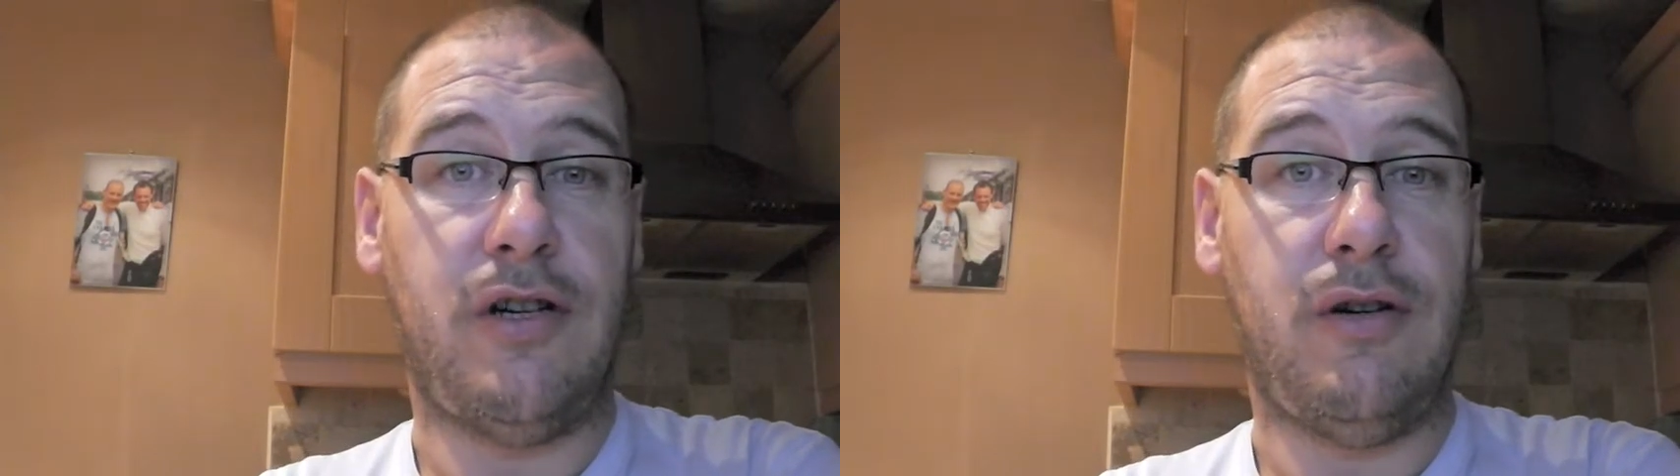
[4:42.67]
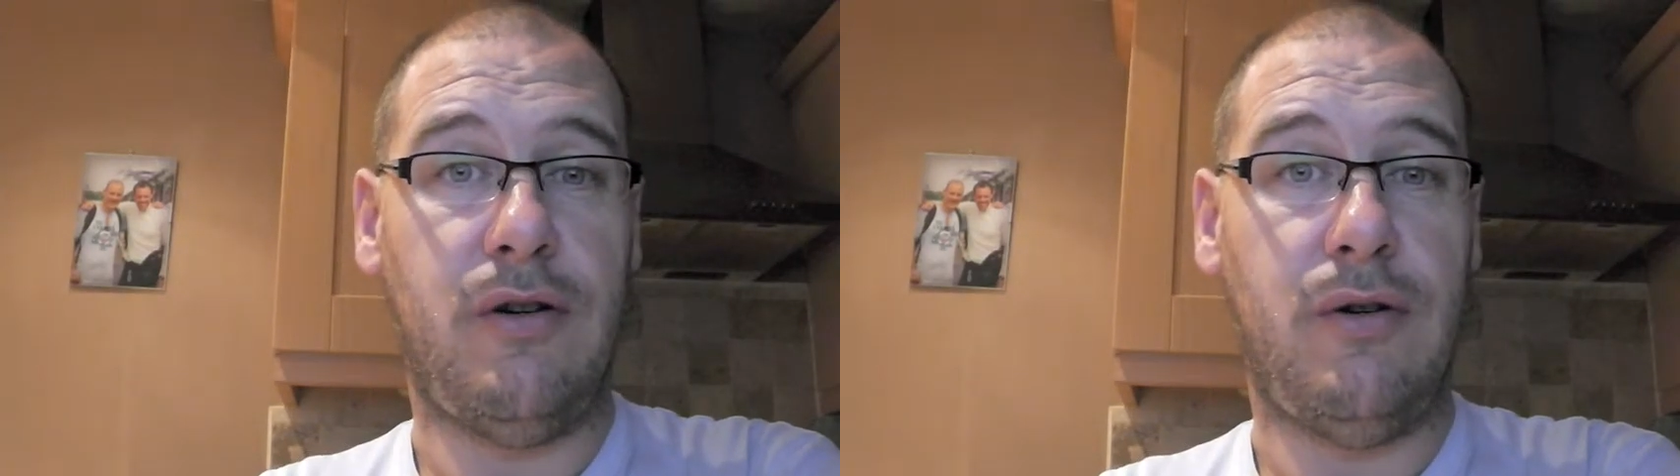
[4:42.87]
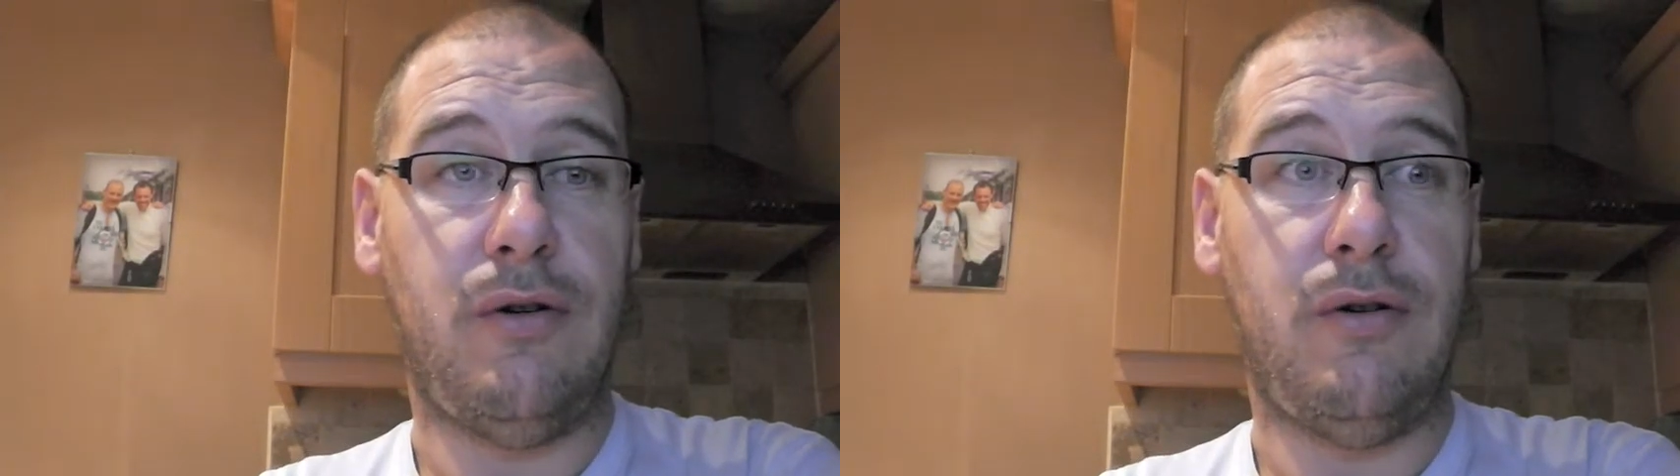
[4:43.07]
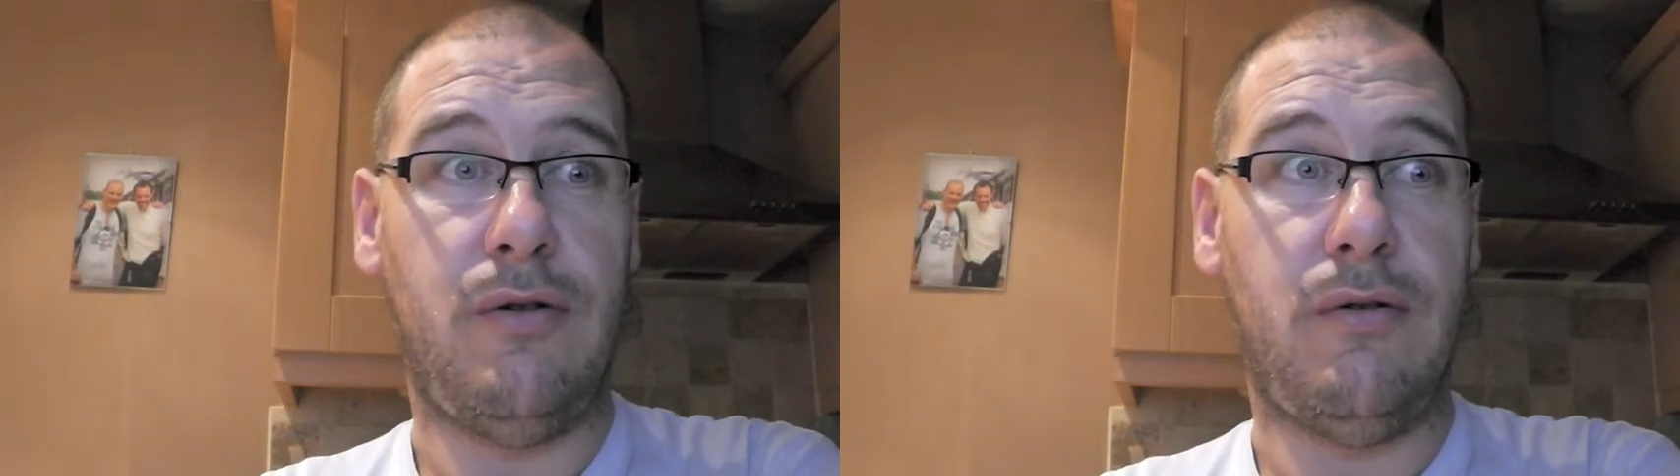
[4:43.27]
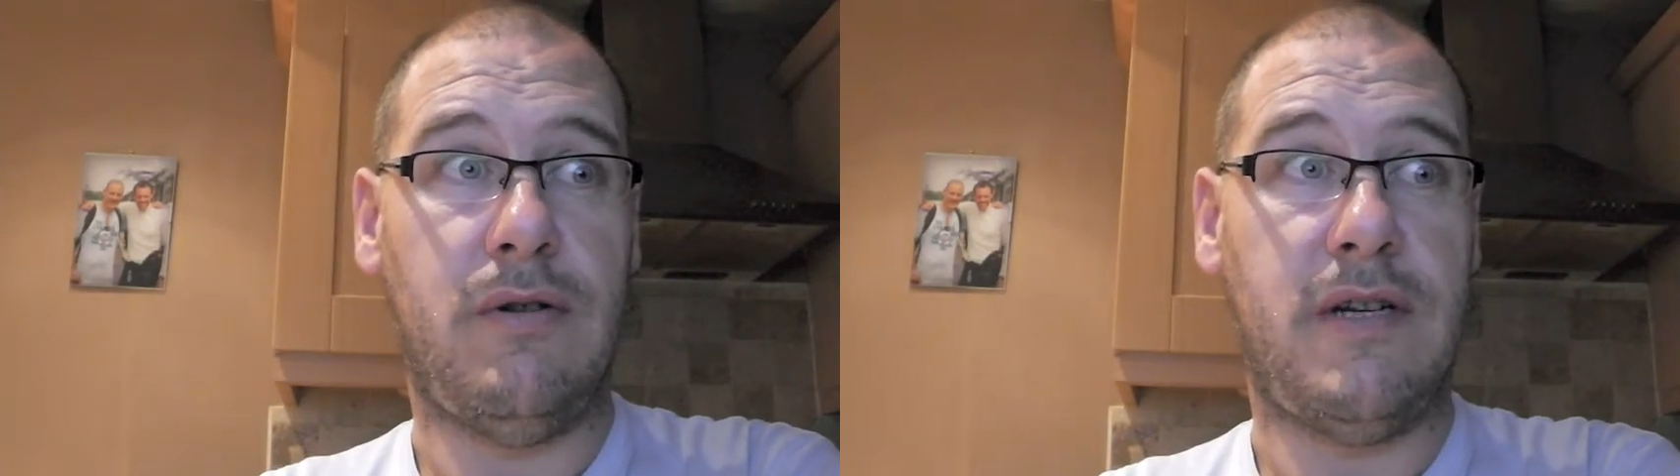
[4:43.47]

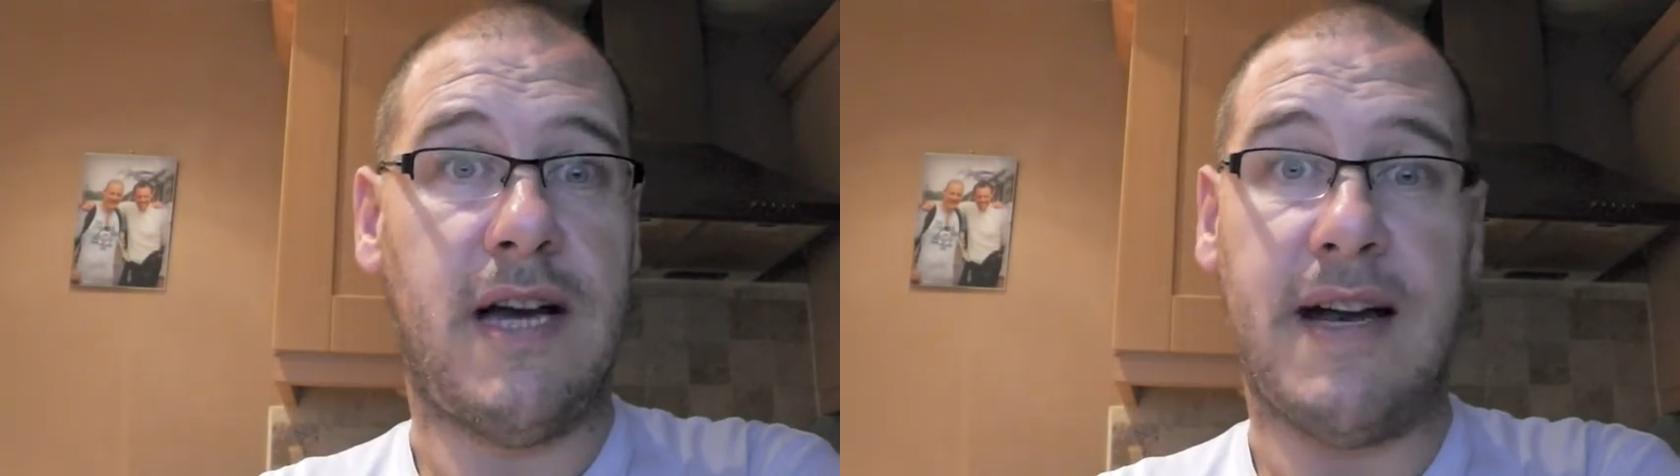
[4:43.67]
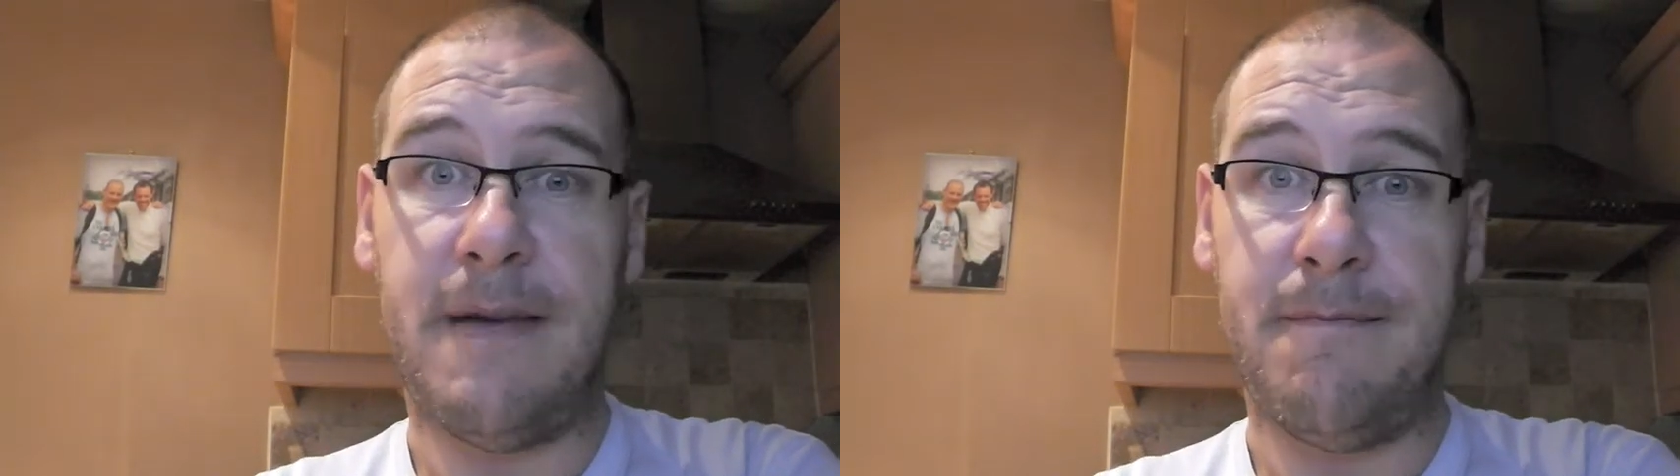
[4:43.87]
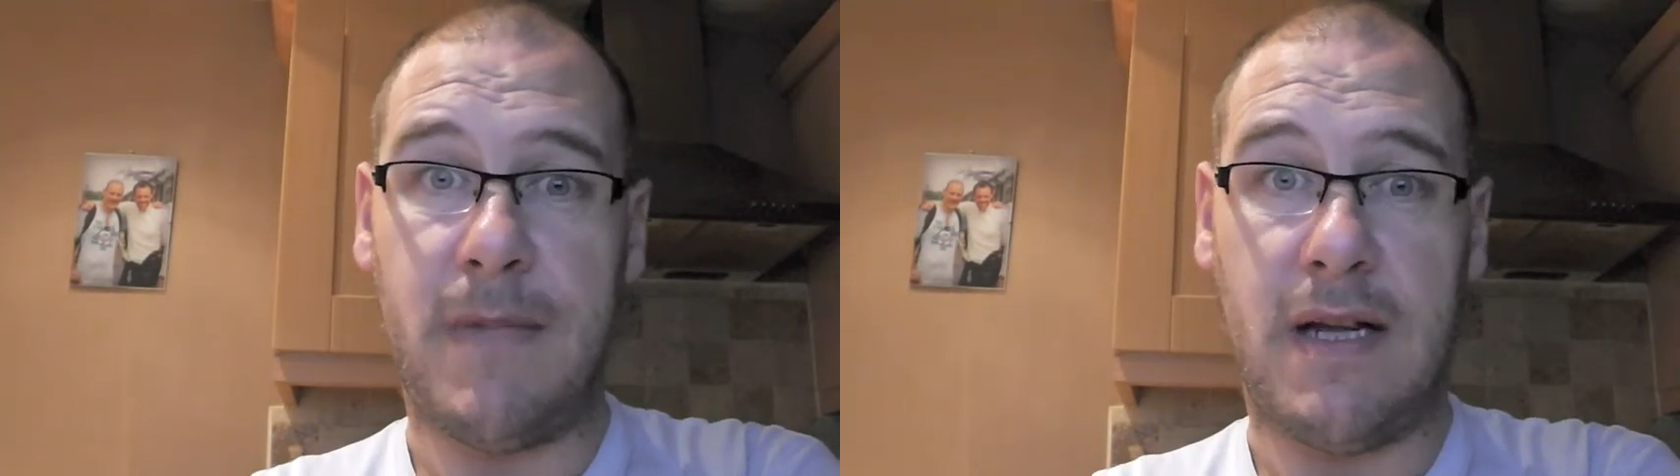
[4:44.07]
to Tanner